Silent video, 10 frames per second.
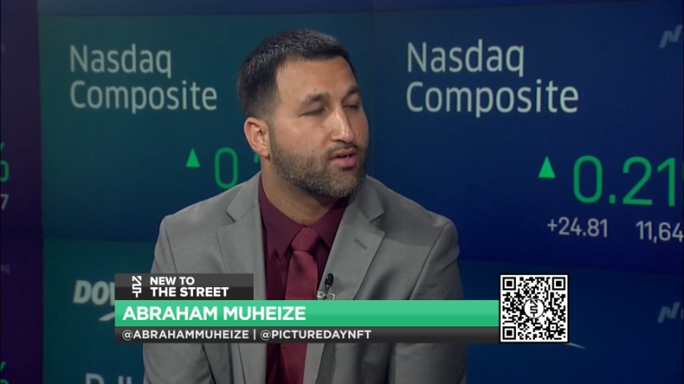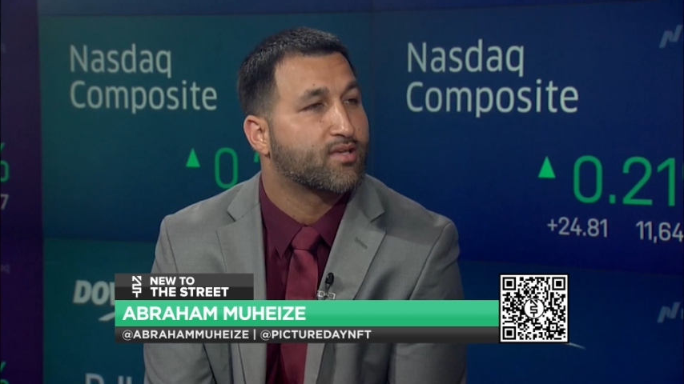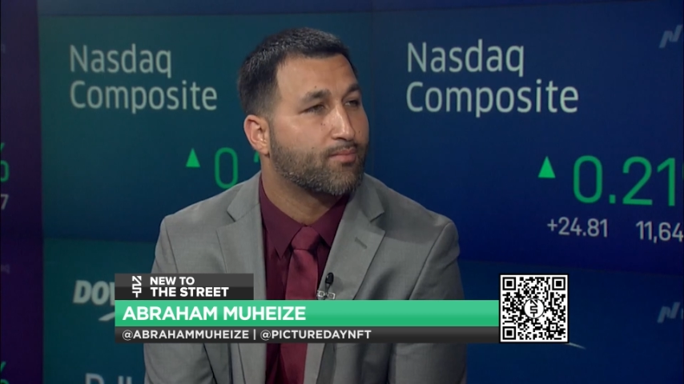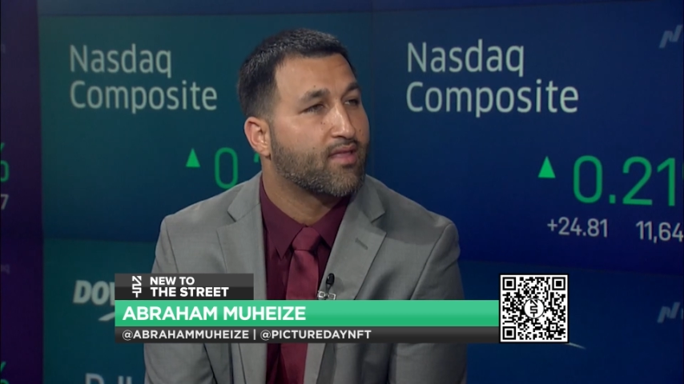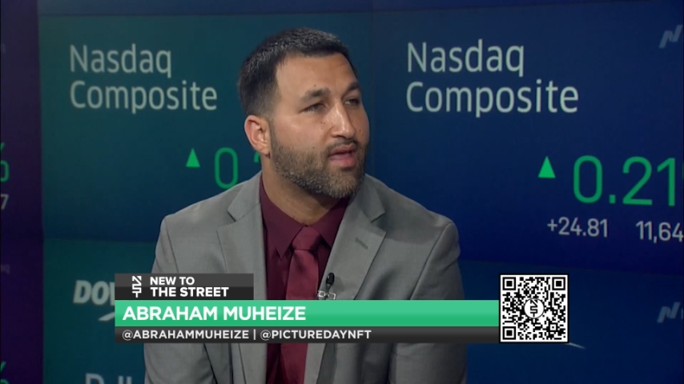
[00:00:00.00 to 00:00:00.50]
or
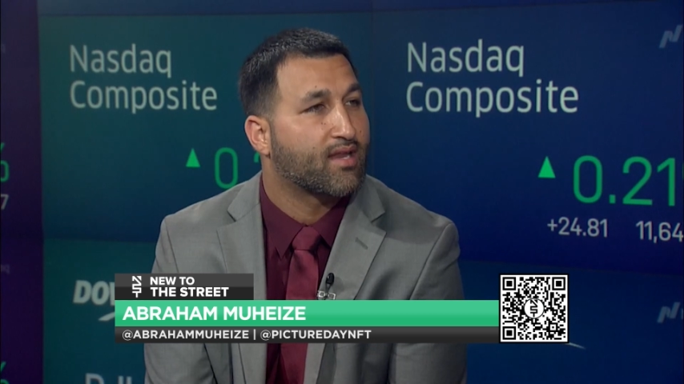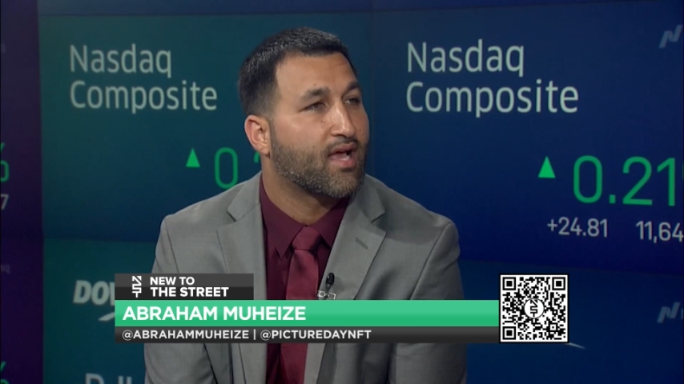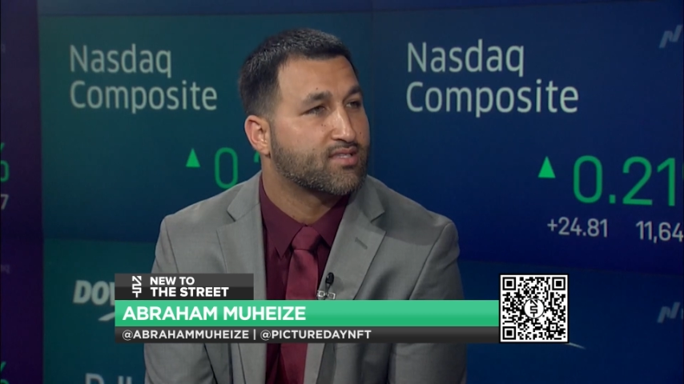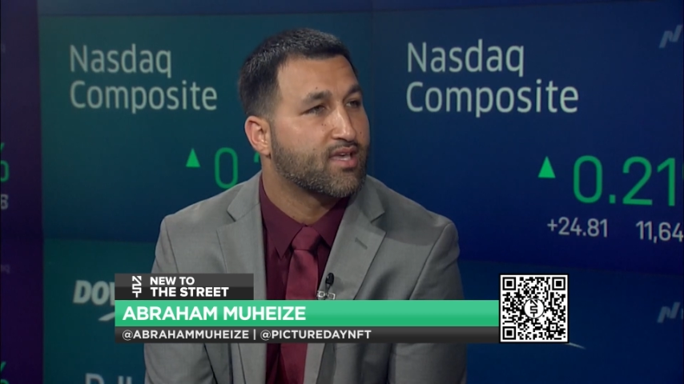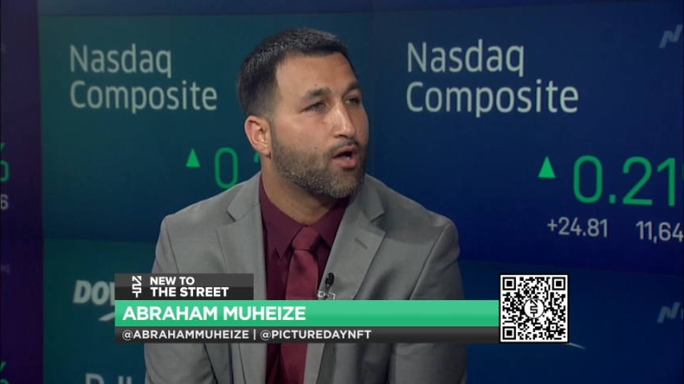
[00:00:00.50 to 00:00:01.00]
somebody that can
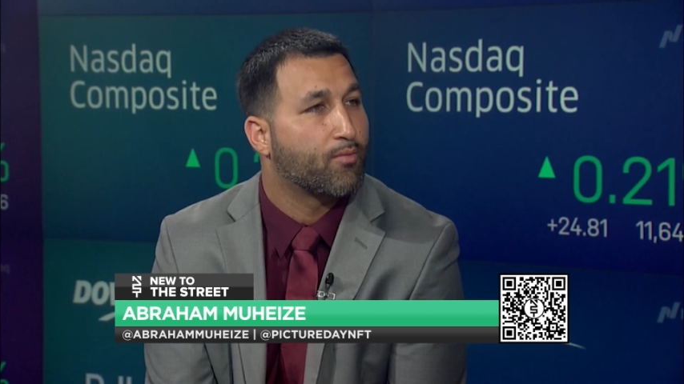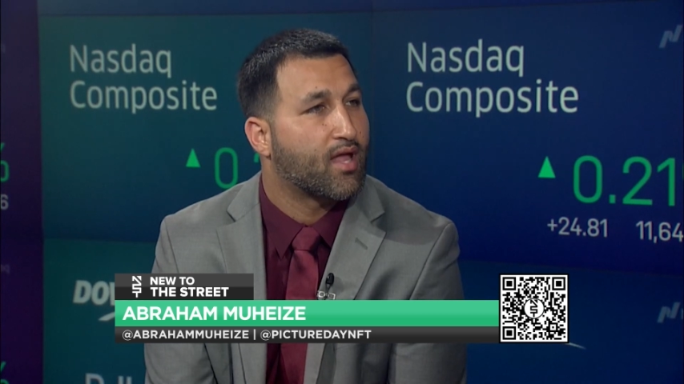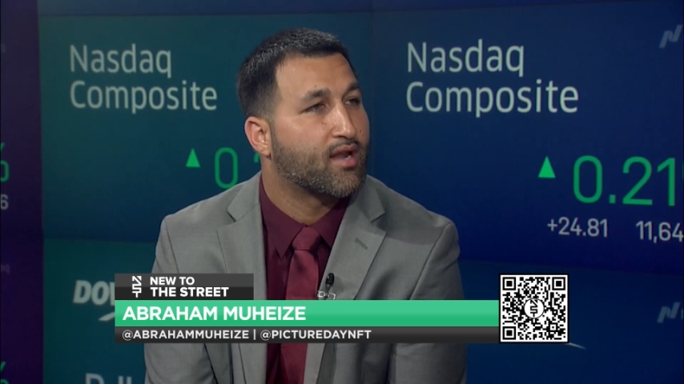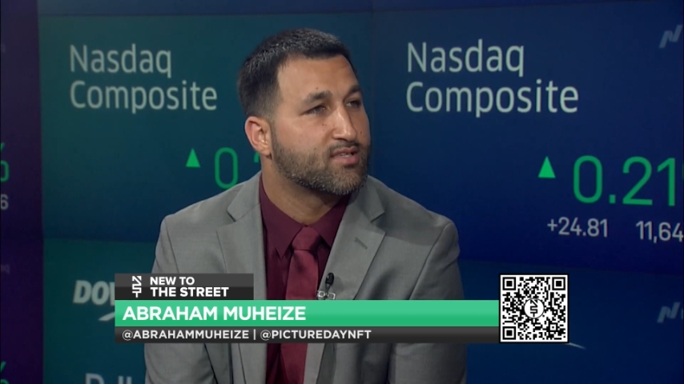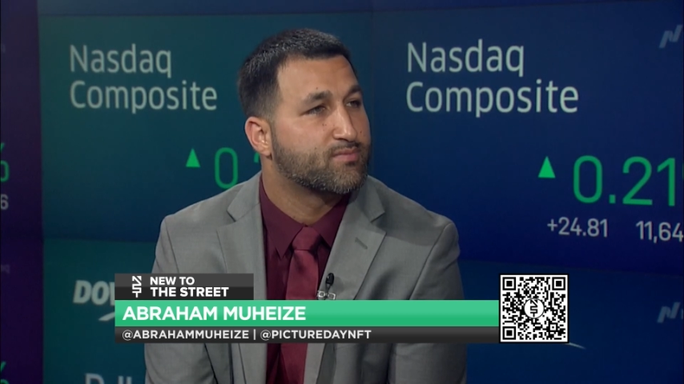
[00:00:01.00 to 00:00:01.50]
actually help a
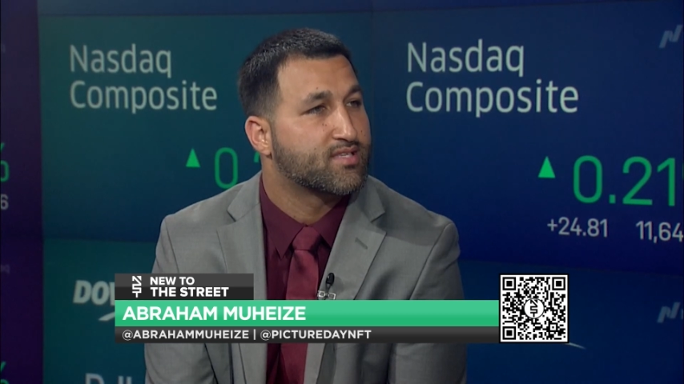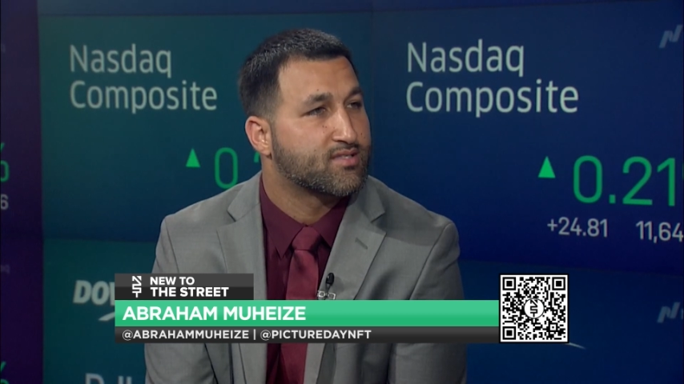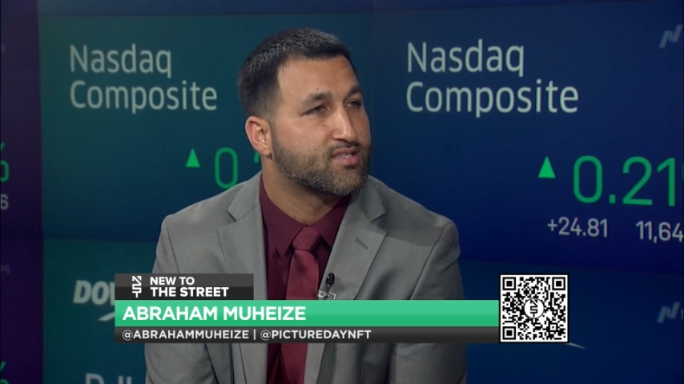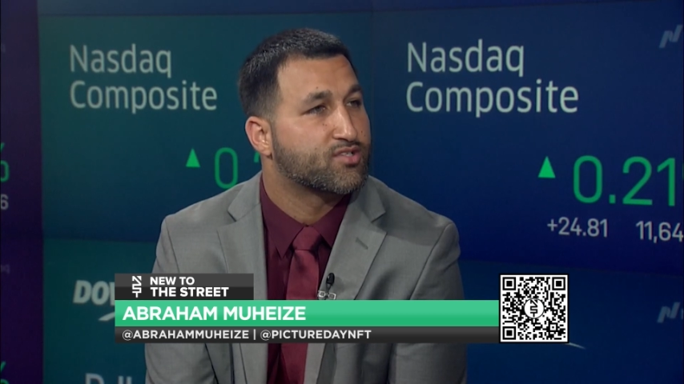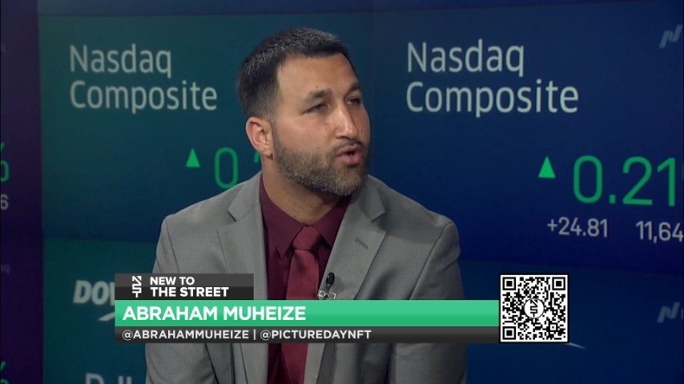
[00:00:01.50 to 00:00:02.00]
lot of these
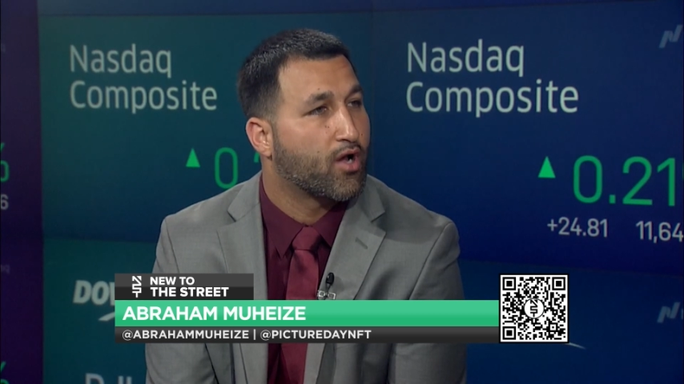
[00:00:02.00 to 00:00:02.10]
businesses